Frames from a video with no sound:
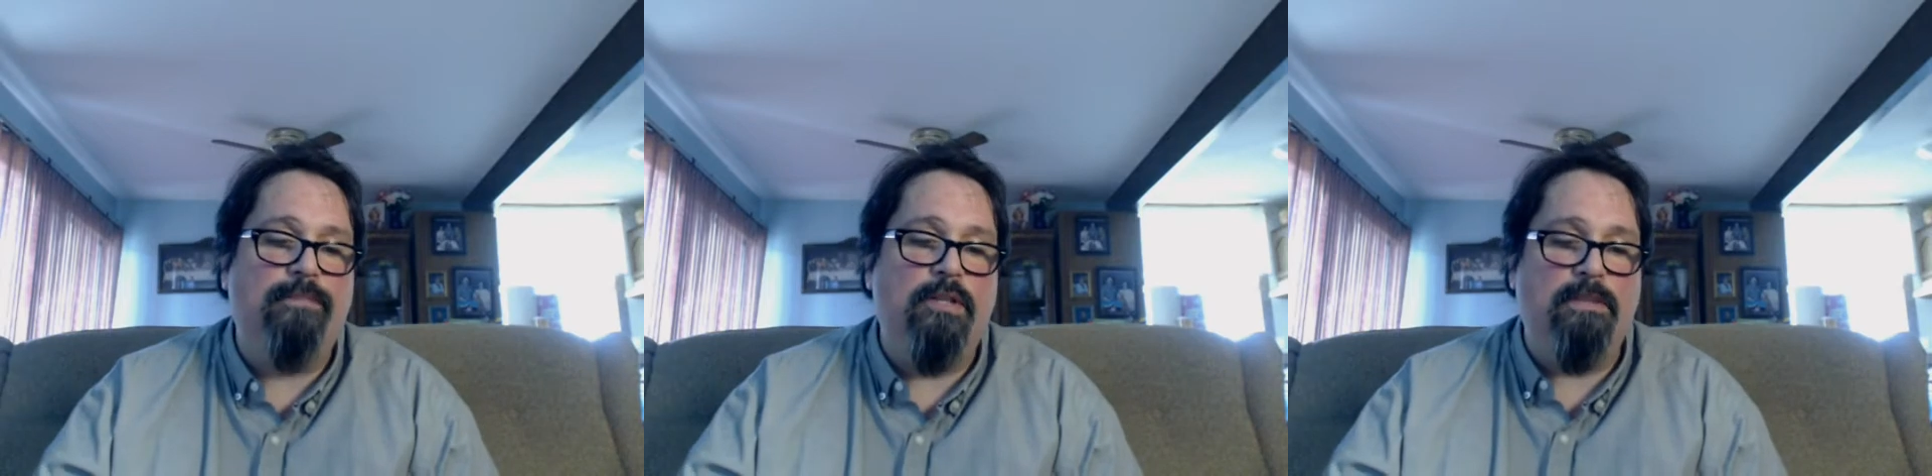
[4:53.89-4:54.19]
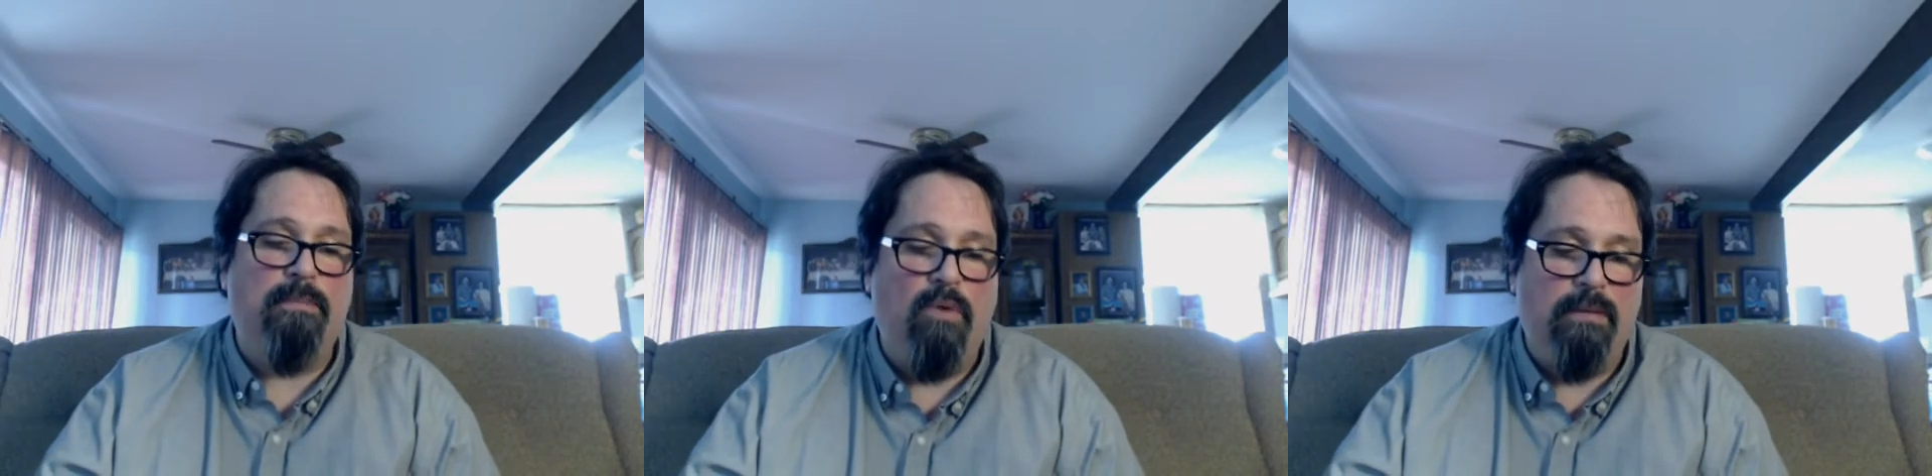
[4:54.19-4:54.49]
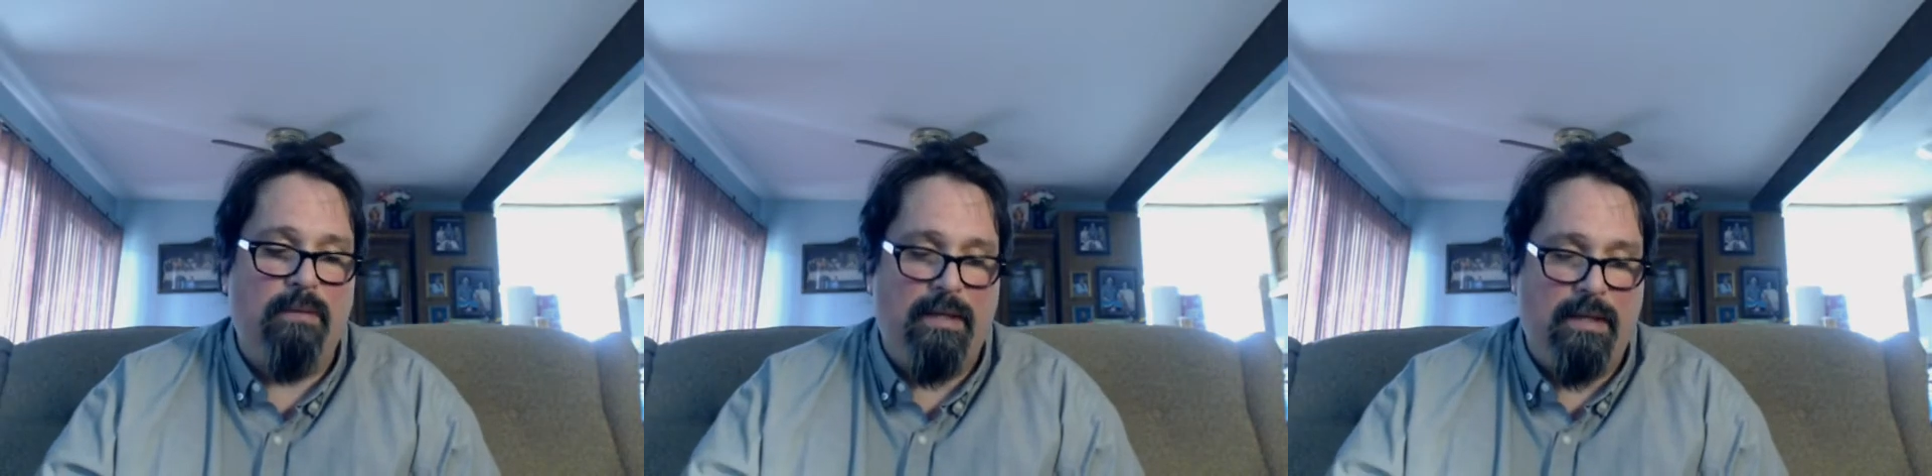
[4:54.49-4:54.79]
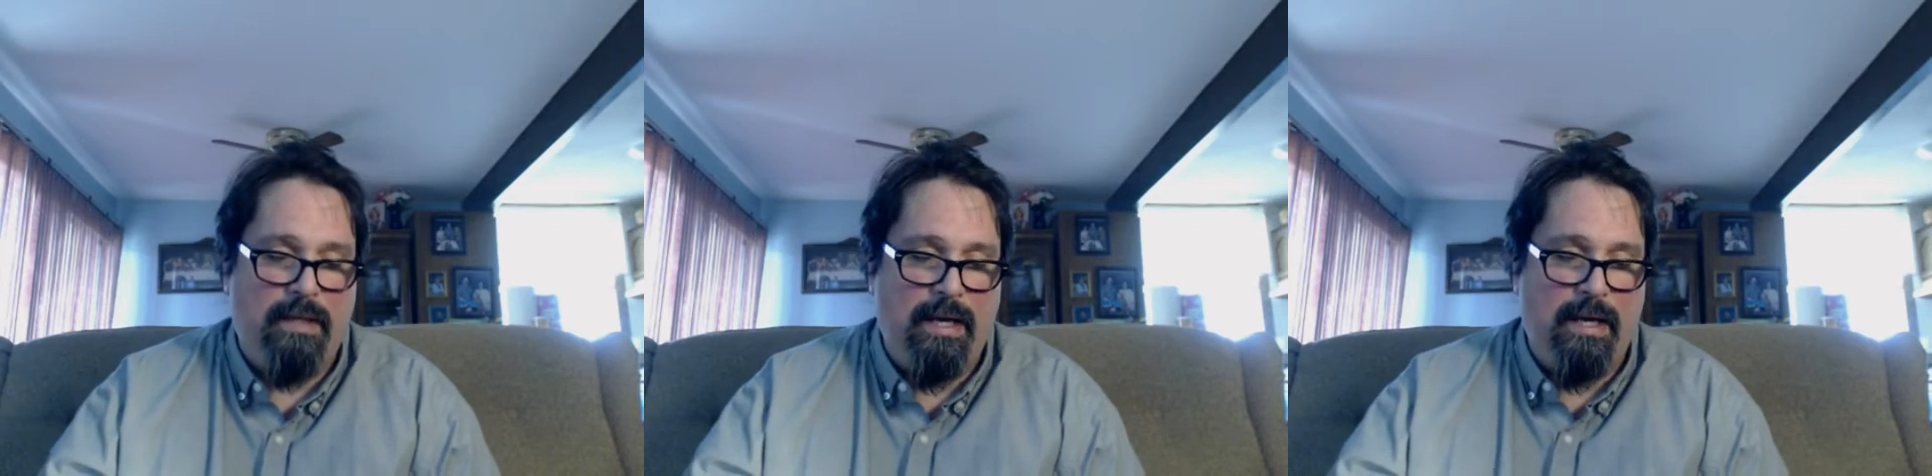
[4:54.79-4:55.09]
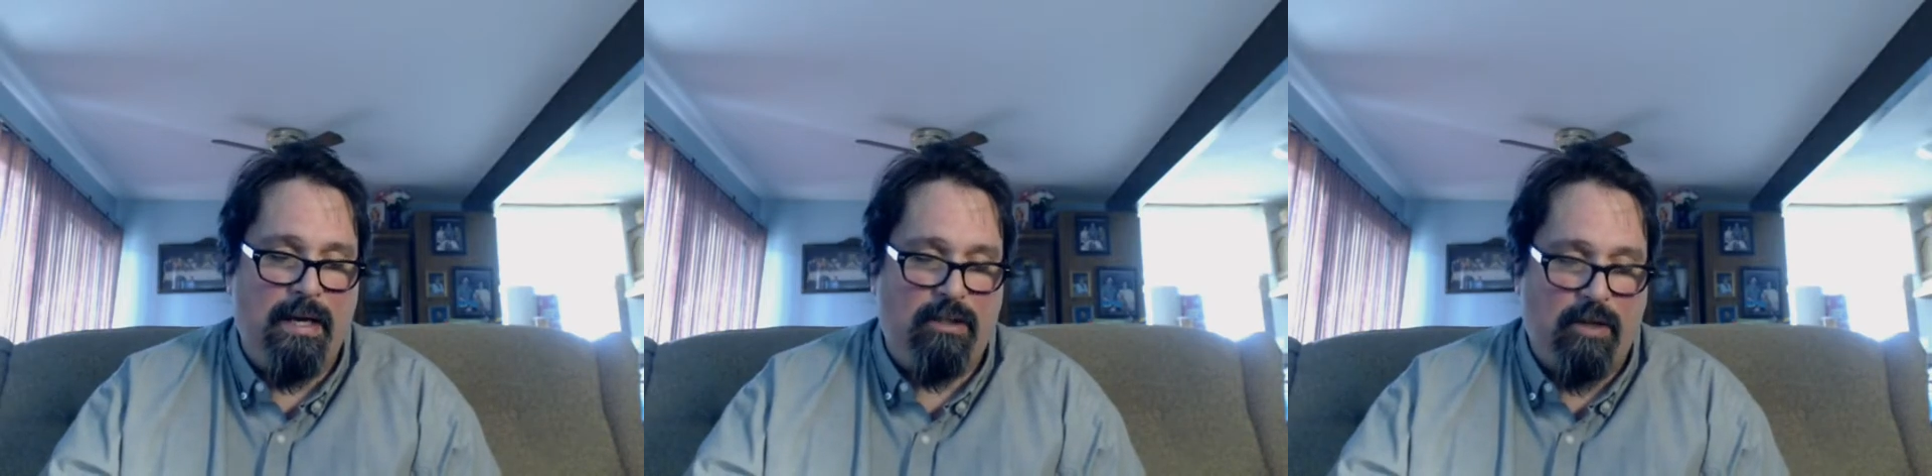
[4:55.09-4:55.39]
disappointment
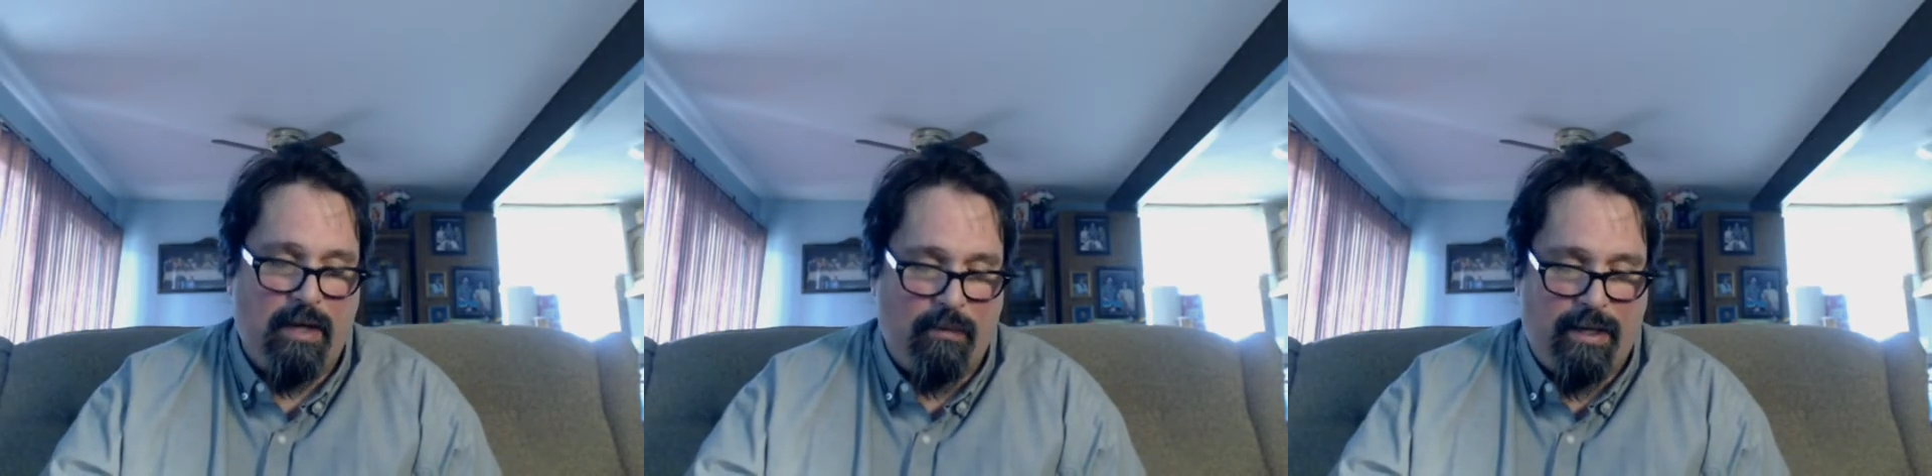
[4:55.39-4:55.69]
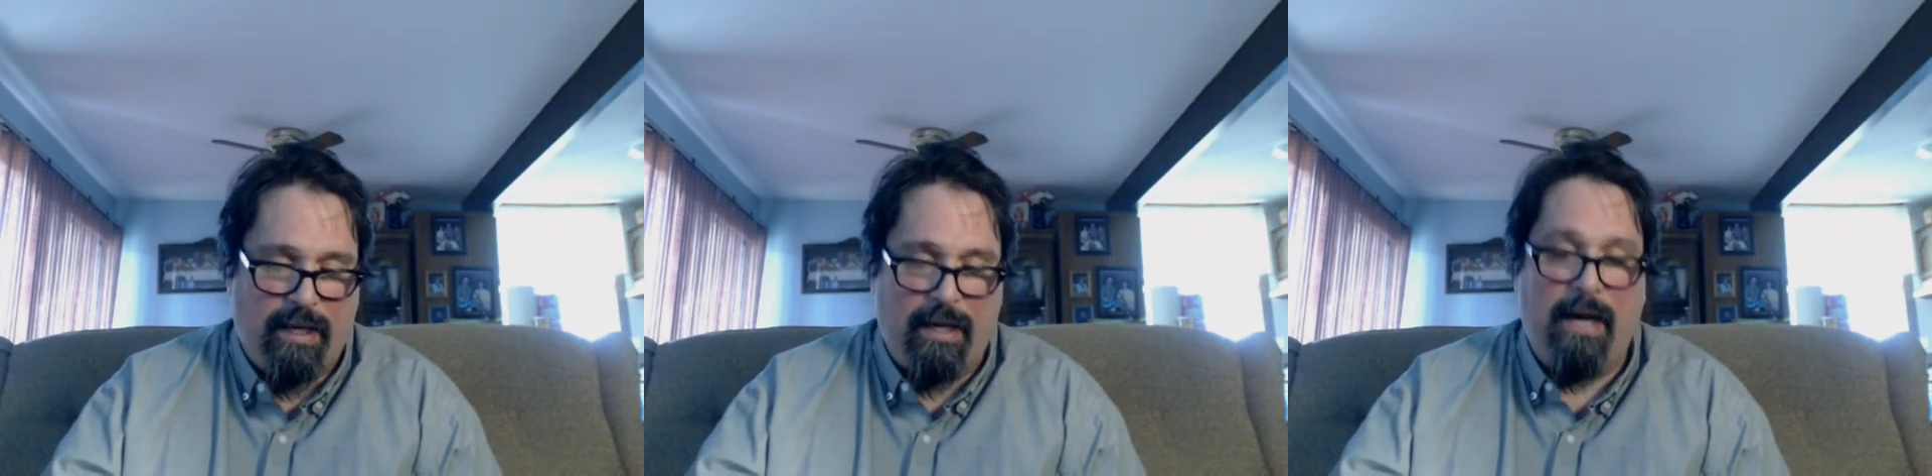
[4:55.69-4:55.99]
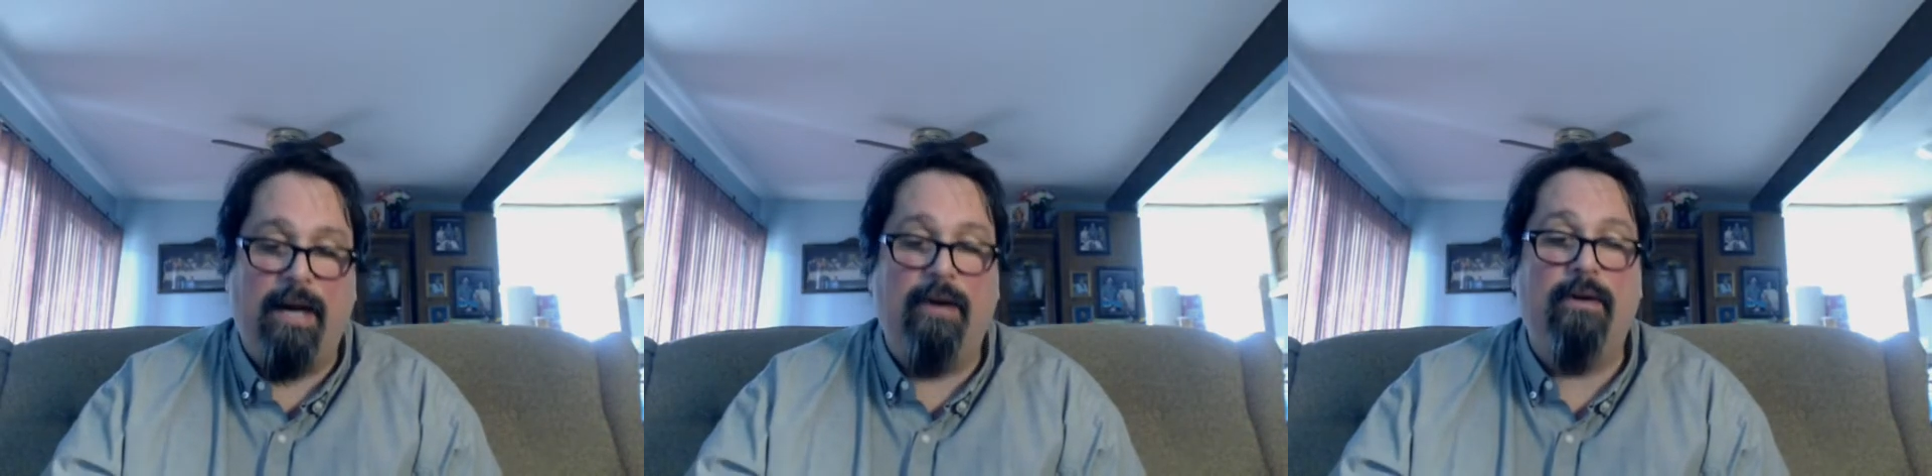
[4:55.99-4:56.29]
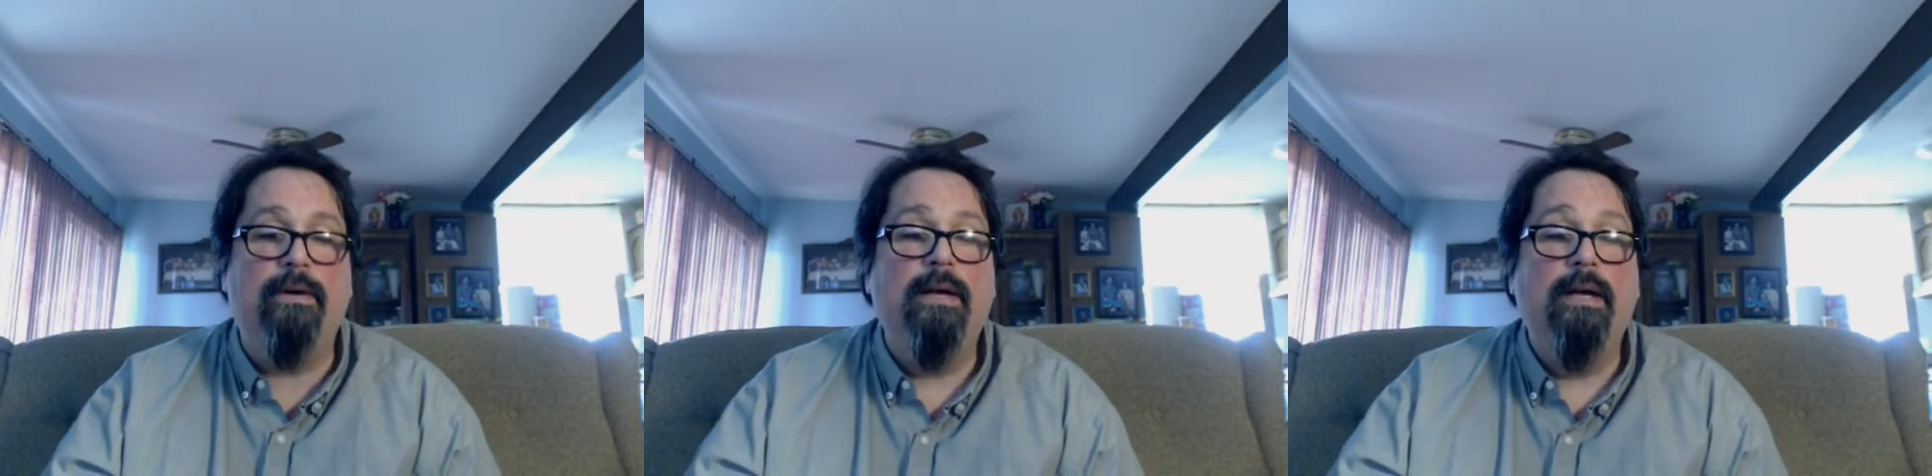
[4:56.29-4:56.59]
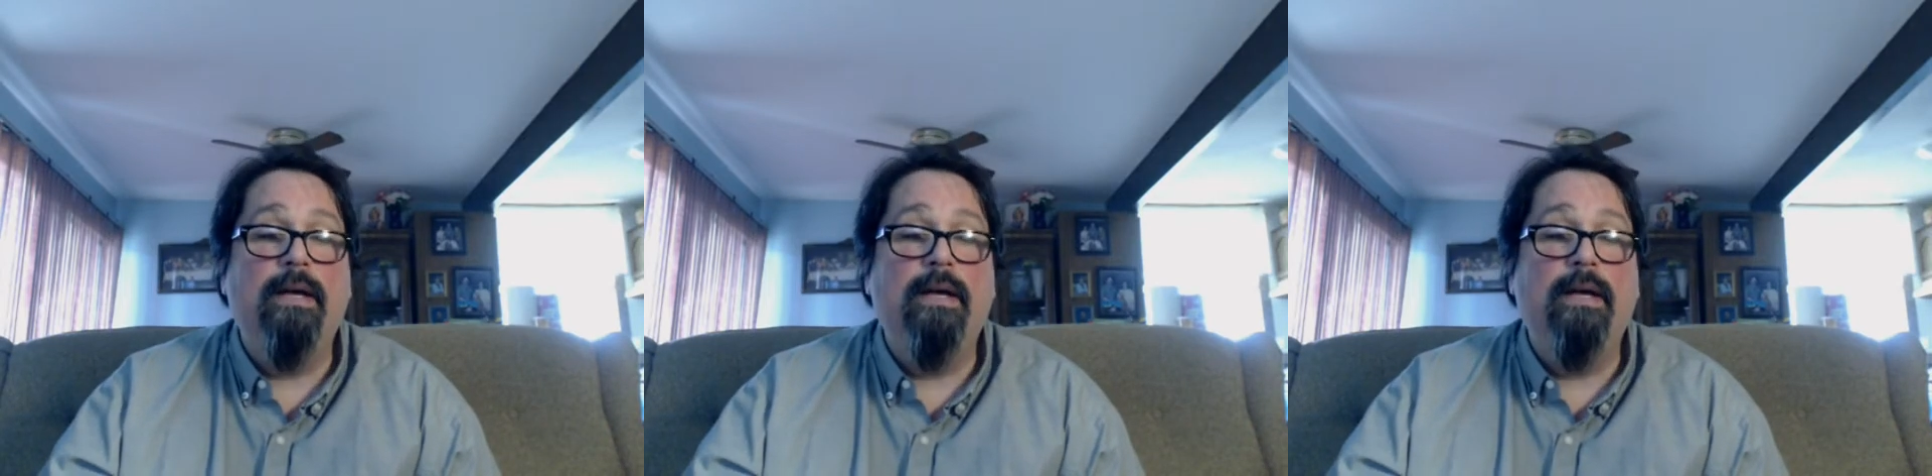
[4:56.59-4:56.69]
again. I thought I would get higher.